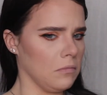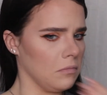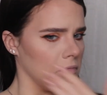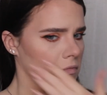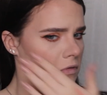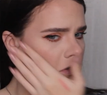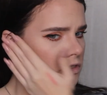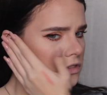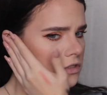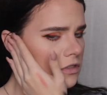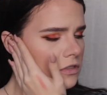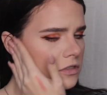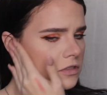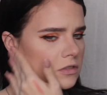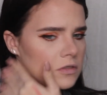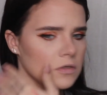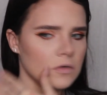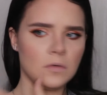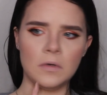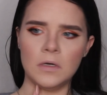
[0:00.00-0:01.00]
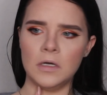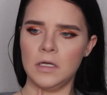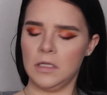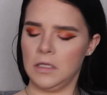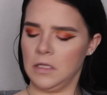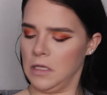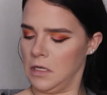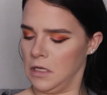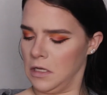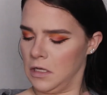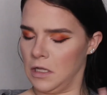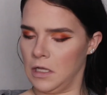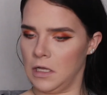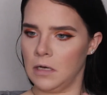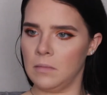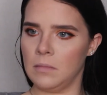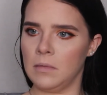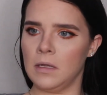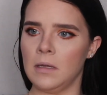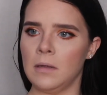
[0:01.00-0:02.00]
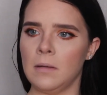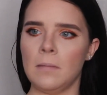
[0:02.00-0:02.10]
that just squirted the hell out of me.